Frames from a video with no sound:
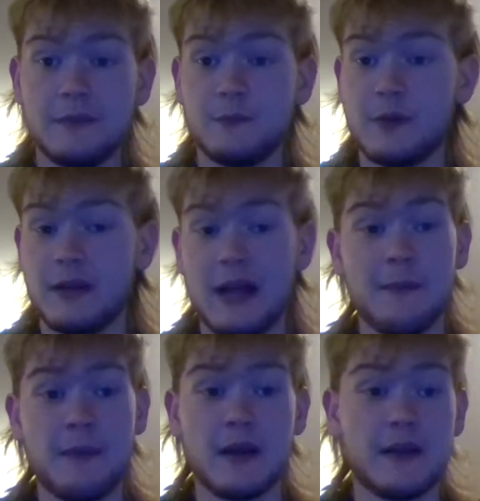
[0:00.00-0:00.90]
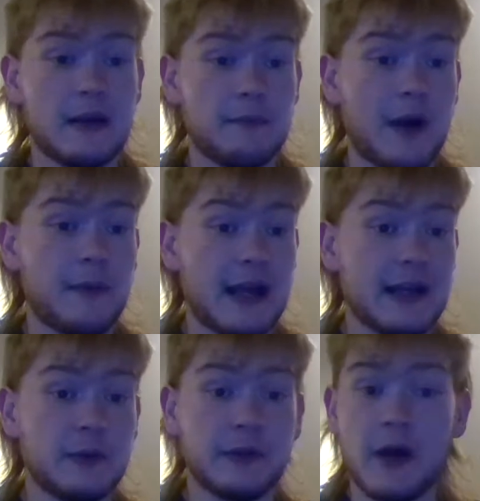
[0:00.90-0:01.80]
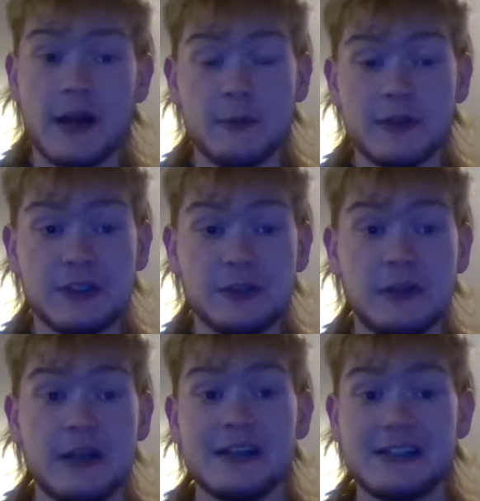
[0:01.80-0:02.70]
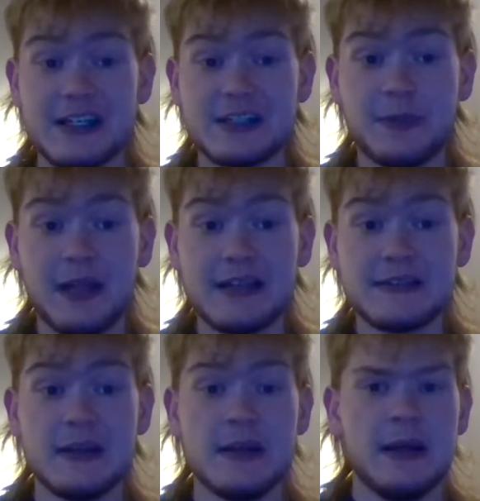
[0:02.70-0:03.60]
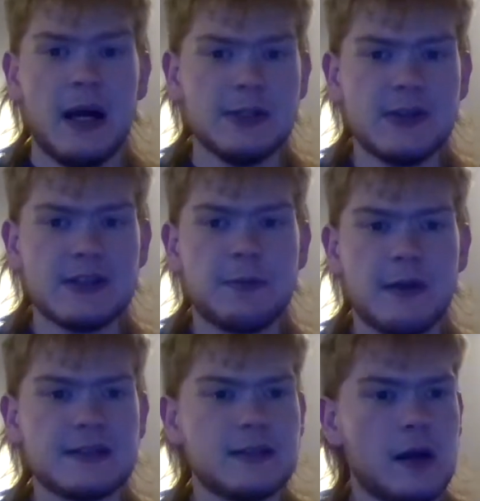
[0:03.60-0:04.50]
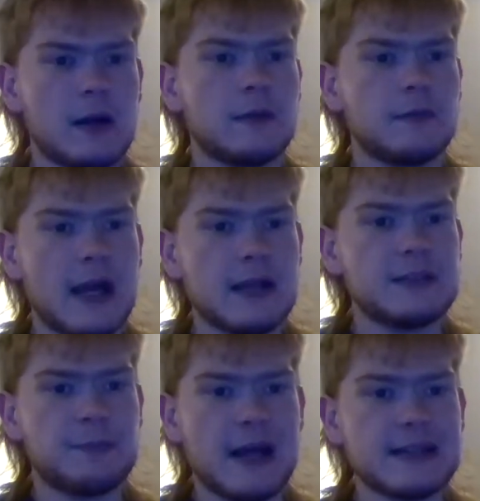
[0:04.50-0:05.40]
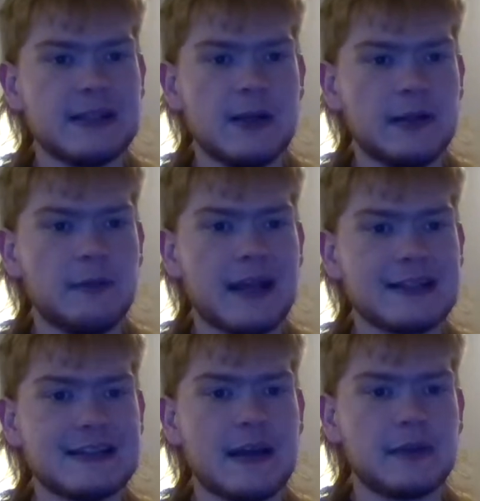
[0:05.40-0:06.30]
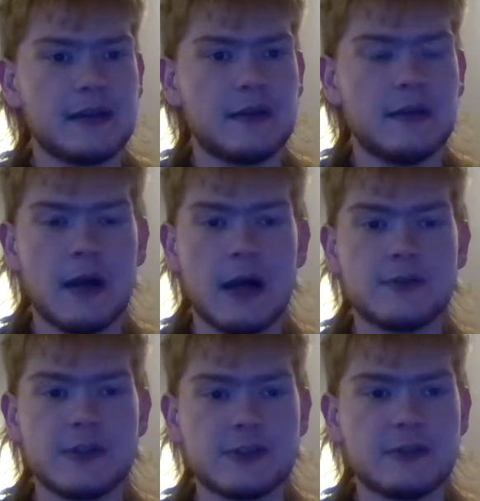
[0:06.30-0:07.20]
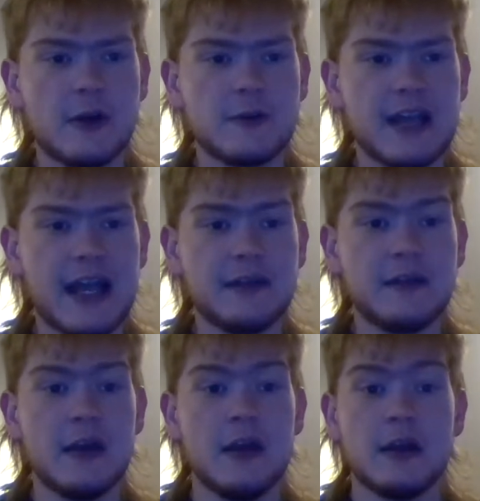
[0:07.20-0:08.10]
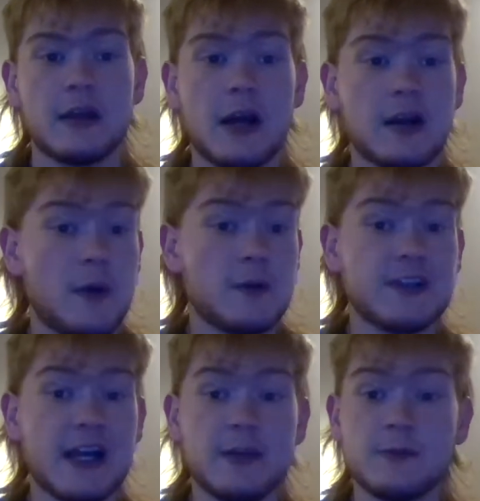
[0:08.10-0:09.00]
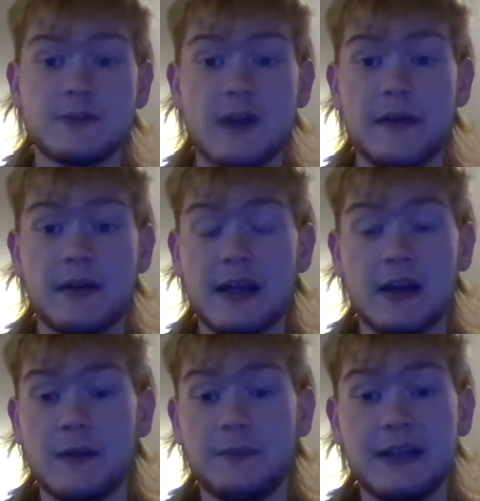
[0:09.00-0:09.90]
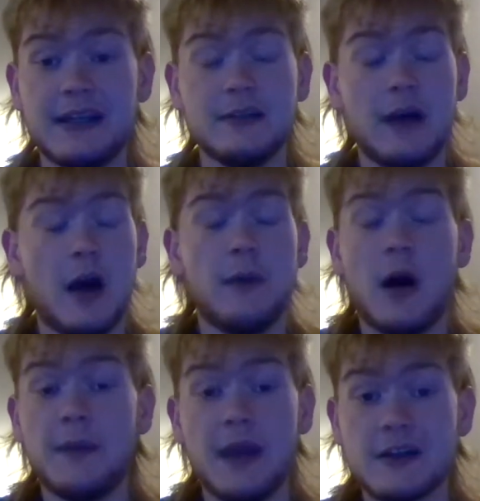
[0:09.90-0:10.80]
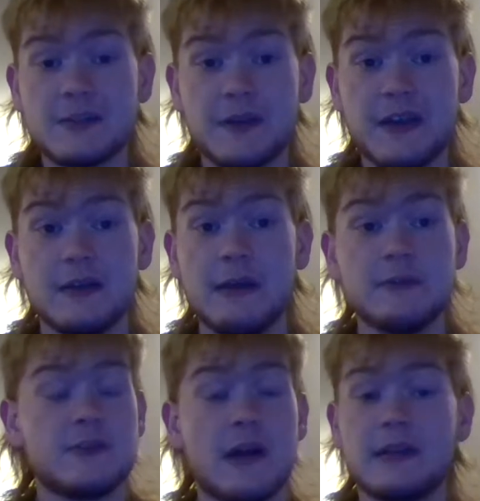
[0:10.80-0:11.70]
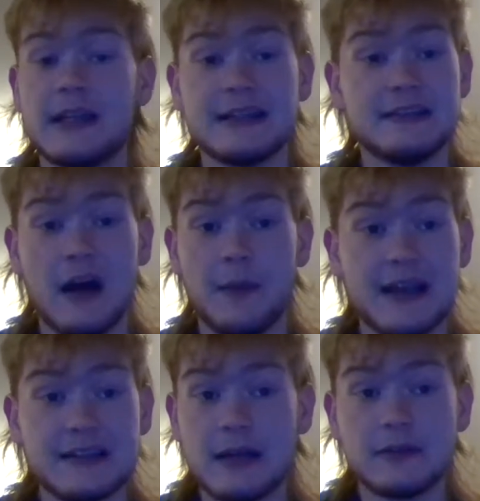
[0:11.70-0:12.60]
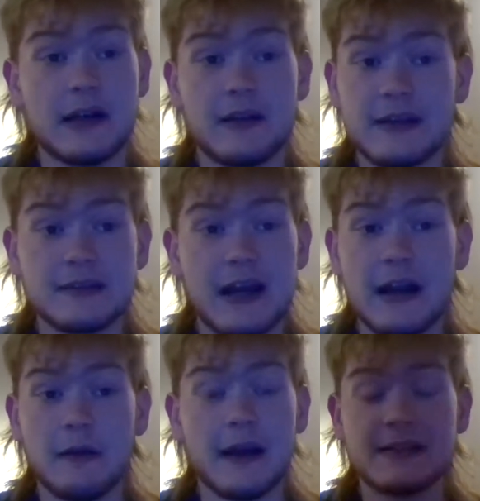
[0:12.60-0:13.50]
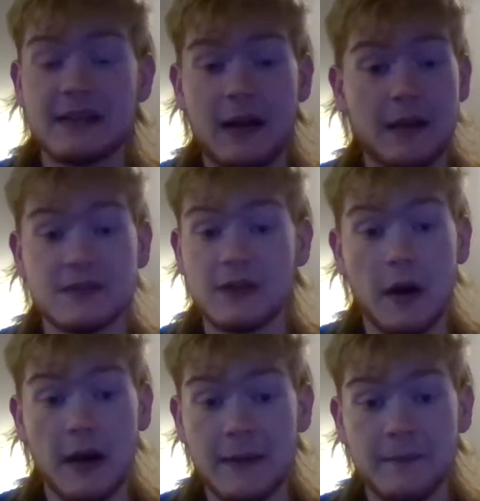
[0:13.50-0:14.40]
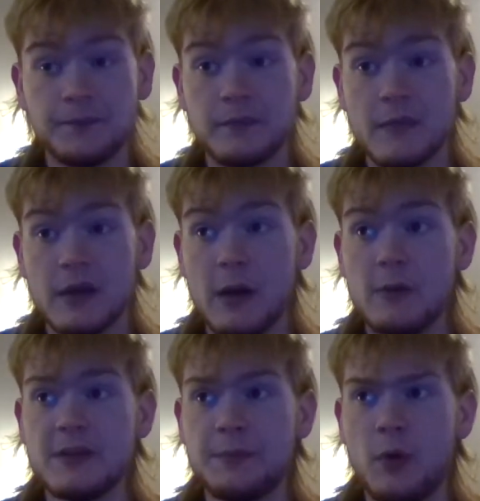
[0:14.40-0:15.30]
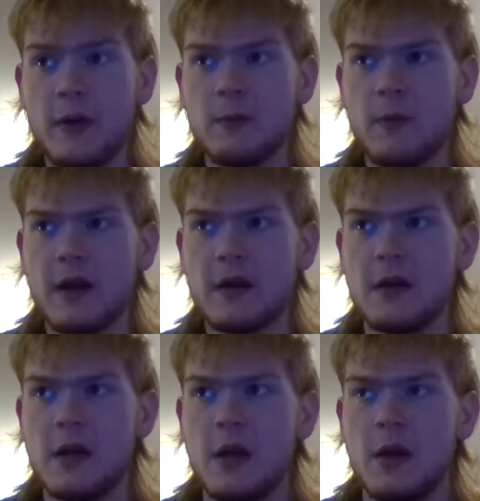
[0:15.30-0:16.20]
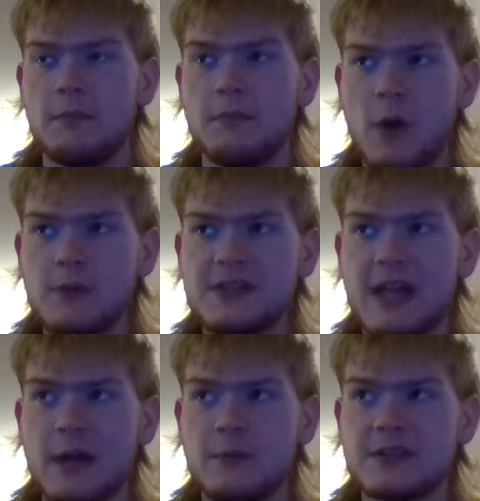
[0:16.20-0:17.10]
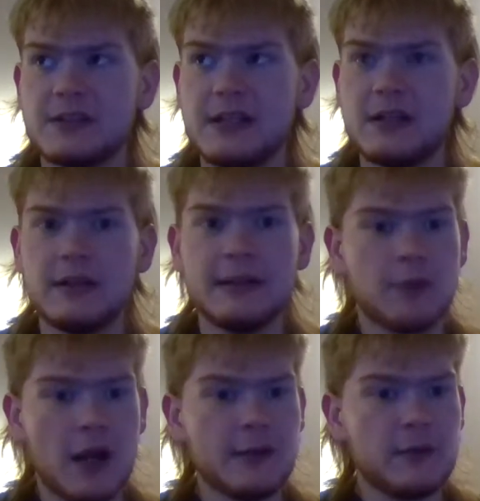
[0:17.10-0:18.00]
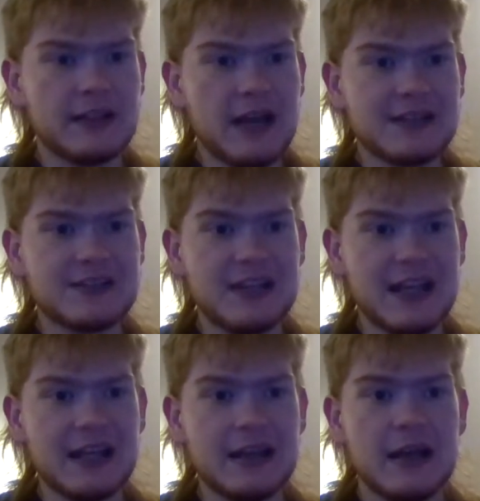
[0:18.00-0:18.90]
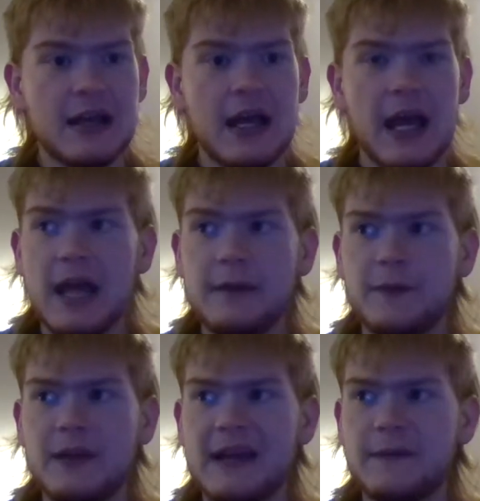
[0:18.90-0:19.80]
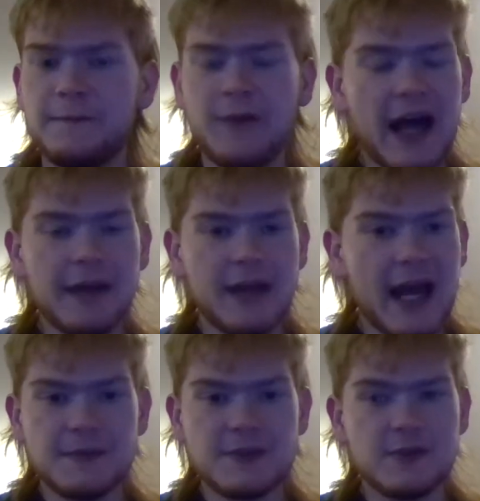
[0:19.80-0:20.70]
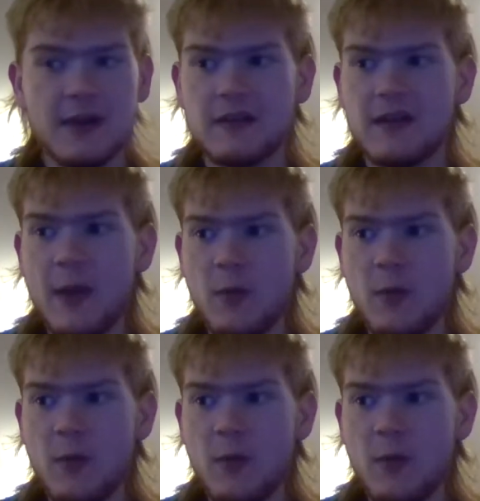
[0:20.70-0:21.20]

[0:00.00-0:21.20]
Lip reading: With a lot better than probably anyone thought he would do. 6th place. Andres Perez de Lara, kind of surprising. He only ran 7th. Christian Rose 8th. Connor Mosak, who was driving like a complete, I'll be honest with you, he was driving like a dumbass out there the entire race. I'm sorry. There was a point where Mosak was literally running with Gus Dean, and for like 5 laps straight, they